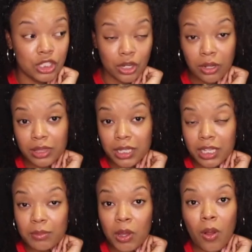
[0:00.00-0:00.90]
Start
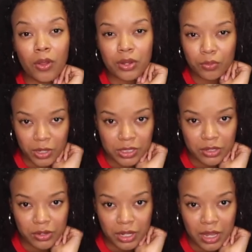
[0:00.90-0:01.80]
thinking about all your wins
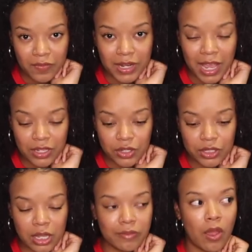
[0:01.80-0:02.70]
in your life and ask
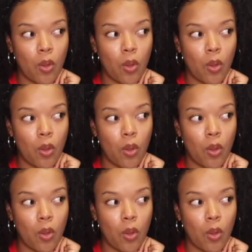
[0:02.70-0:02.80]
yourself,